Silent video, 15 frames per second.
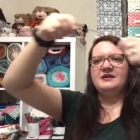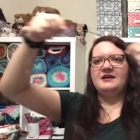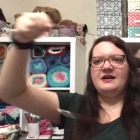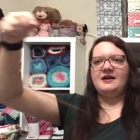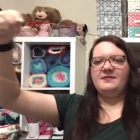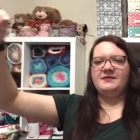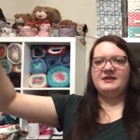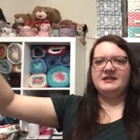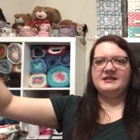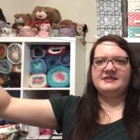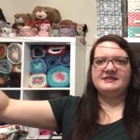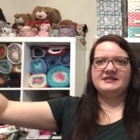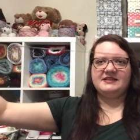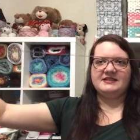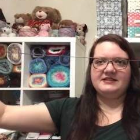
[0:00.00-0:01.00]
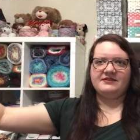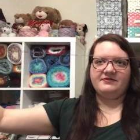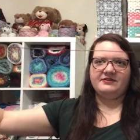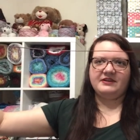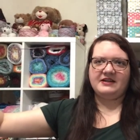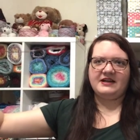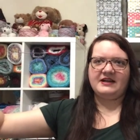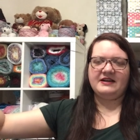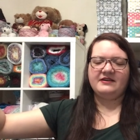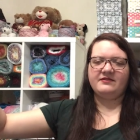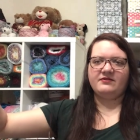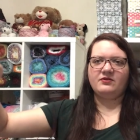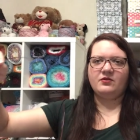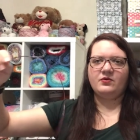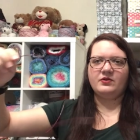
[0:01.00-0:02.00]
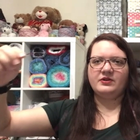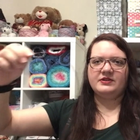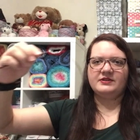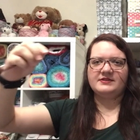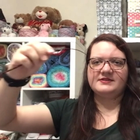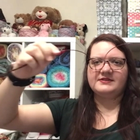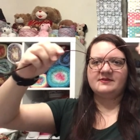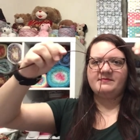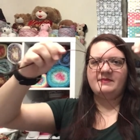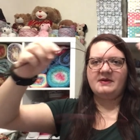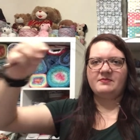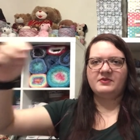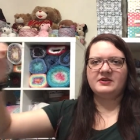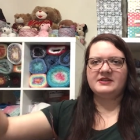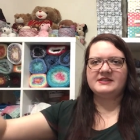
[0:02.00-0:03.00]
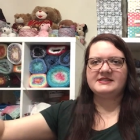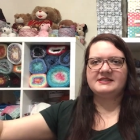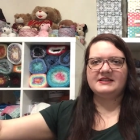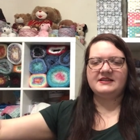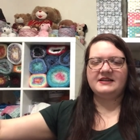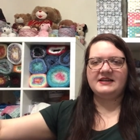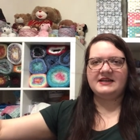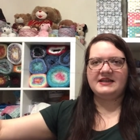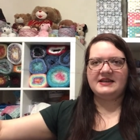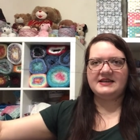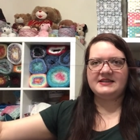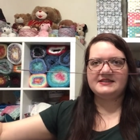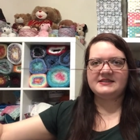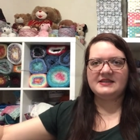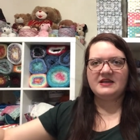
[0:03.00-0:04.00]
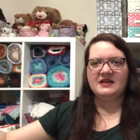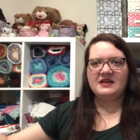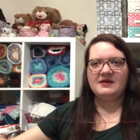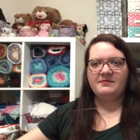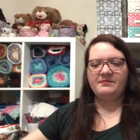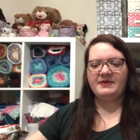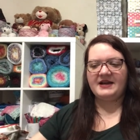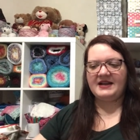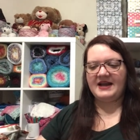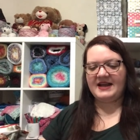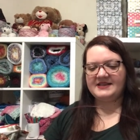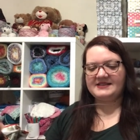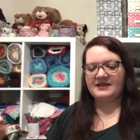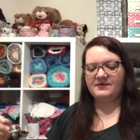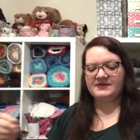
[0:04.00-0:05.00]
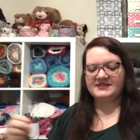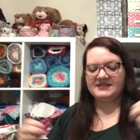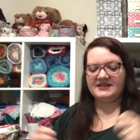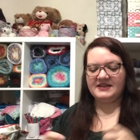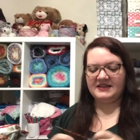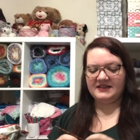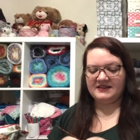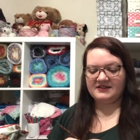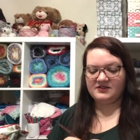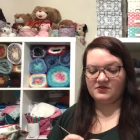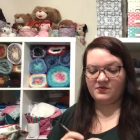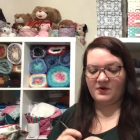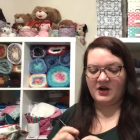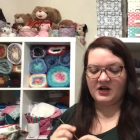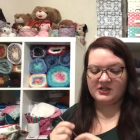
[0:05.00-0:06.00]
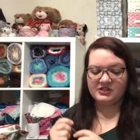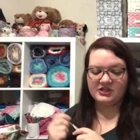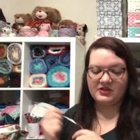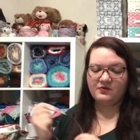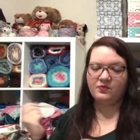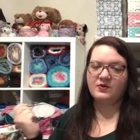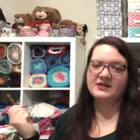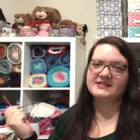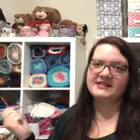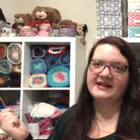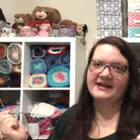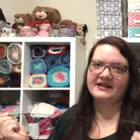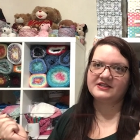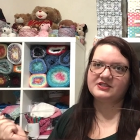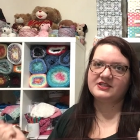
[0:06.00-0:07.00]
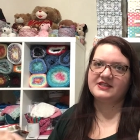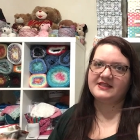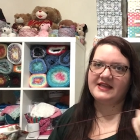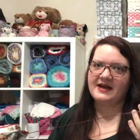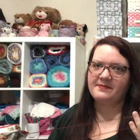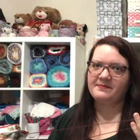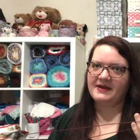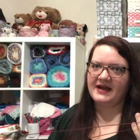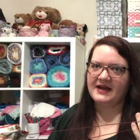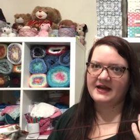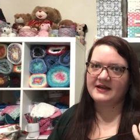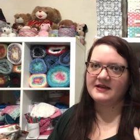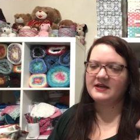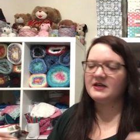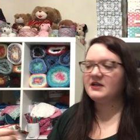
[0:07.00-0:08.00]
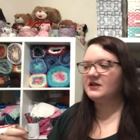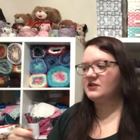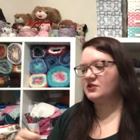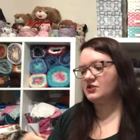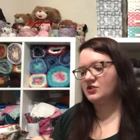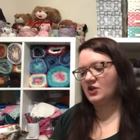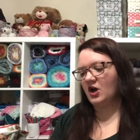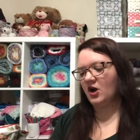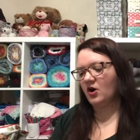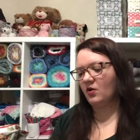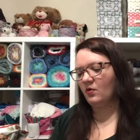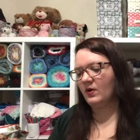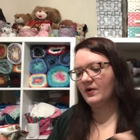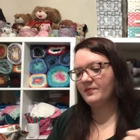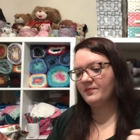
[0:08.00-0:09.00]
I mean, it's a different kind of cord. There's some memory still in it. But as I was knitting the swatch, it wasn't actually that bad. So,